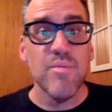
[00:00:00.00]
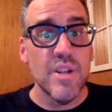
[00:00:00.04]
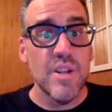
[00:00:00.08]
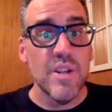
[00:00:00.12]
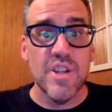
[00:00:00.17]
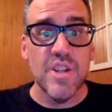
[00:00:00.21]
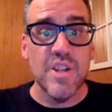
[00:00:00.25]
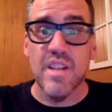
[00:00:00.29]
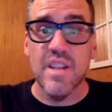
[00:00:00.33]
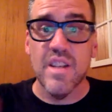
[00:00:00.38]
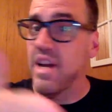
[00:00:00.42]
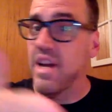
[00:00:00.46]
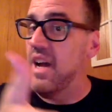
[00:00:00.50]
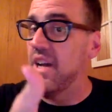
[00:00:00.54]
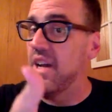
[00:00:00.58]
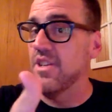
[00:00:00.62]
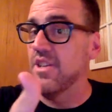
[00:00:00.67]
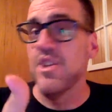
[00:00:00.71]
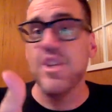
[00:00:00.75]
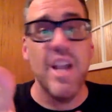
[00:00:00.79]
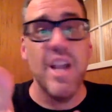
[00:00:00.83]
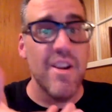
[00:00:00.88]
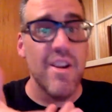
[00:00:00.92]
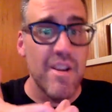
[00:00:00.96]
which is a
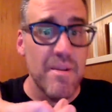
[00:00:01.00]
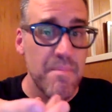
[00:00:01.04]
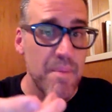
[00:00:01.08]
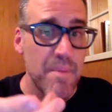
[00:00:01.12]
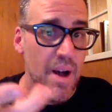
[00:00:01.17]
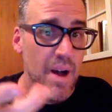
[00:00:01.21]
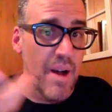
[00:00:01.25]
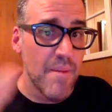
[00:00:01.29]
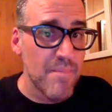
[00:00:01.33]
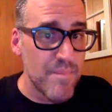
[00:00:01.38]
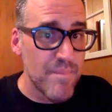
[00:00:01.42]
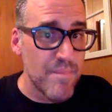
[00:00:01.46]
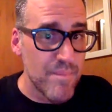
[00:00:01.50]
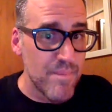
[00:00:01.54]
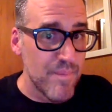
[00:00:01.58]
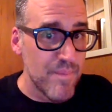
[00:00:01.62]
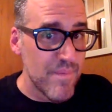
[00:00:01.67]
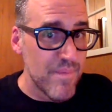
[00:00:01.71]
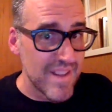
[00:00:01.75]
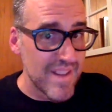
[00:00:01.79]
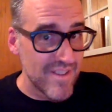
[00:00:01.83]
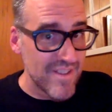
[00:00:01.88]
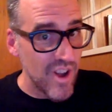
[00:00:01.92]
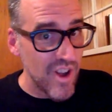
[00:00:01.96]
sherry bomb
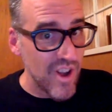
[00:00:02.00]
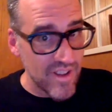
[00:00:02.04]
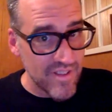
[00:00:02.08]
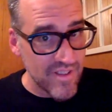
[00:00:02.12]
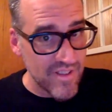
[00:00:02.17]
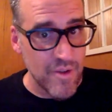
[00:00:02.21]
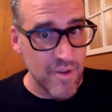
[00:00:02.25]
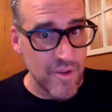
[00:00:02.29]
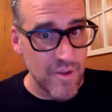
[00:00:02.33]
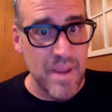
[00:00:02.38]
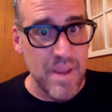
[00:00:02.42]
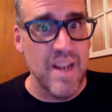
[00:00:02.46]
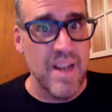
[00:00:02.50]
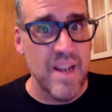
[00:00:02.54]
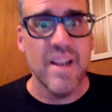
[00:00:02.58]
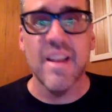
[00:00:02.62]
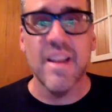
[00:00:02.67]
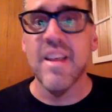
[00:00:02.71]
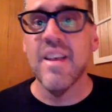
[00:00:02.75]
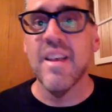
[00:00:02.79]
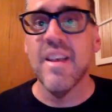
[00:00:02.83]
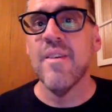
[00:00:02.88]
that's also peated.